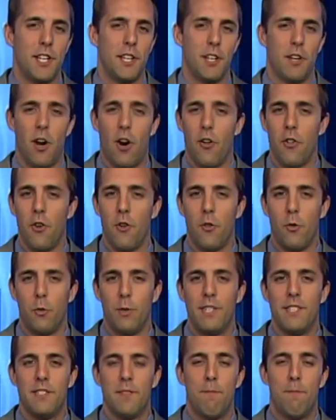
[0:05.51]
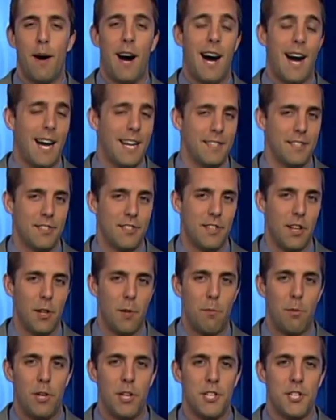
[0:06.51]
and although the reason behind the
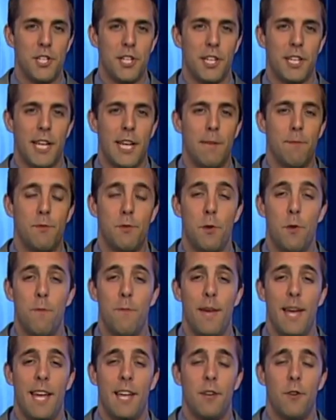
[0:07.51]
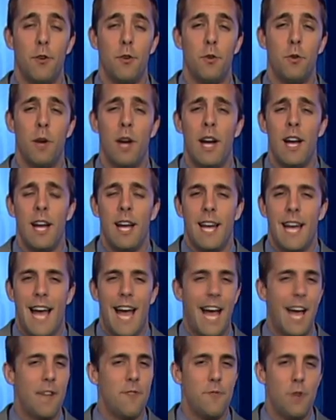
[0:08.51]
celebration came to a man who
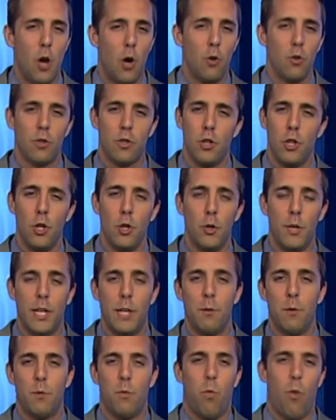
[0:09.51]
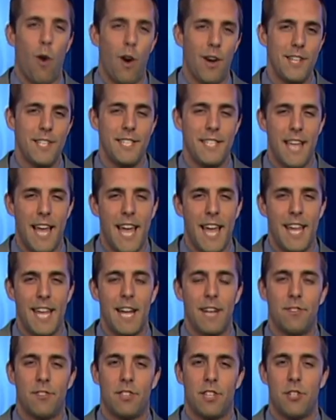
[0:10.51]
had no clue he would one day
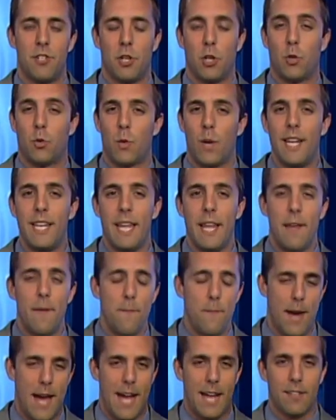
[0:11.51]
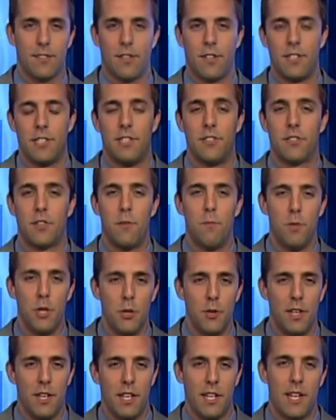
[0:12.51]
have such a great impact on his
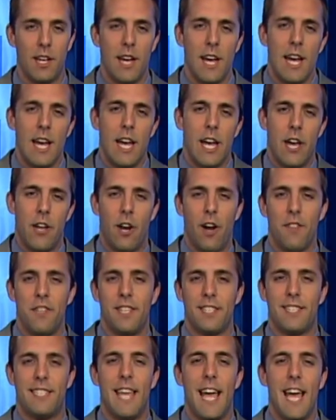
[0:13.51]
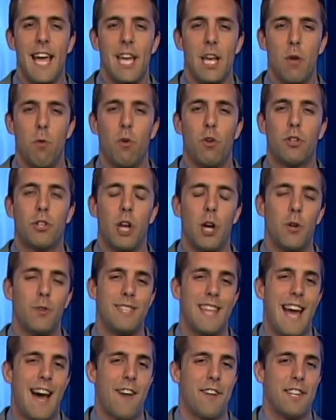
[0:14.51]
community. And on this day, it will go
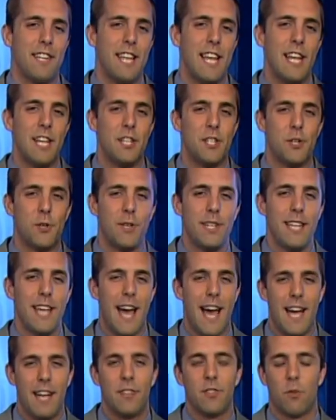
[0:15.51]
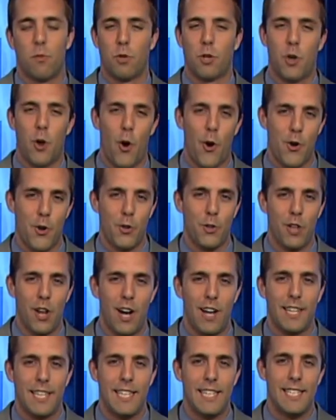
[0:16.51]
down in history as Ricardo
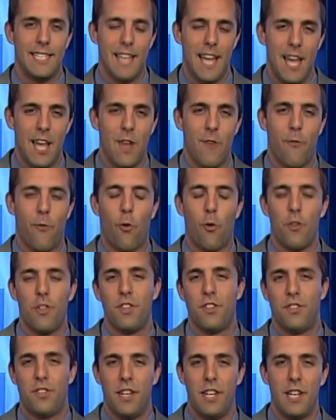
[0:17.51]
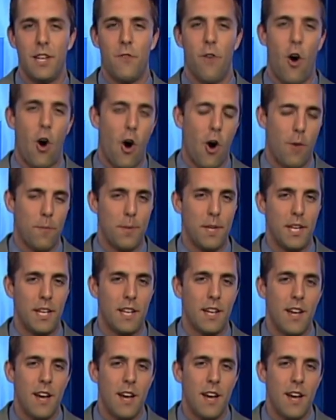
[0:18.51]
Lockette Day for the city of Albany